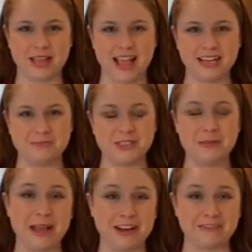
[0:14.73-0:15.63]
items you
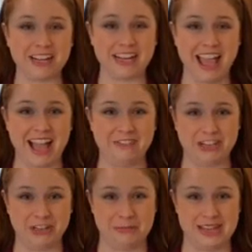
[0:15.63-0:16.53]
might already have
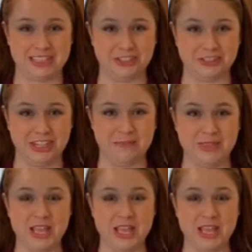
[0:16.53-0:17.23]
in your pantry.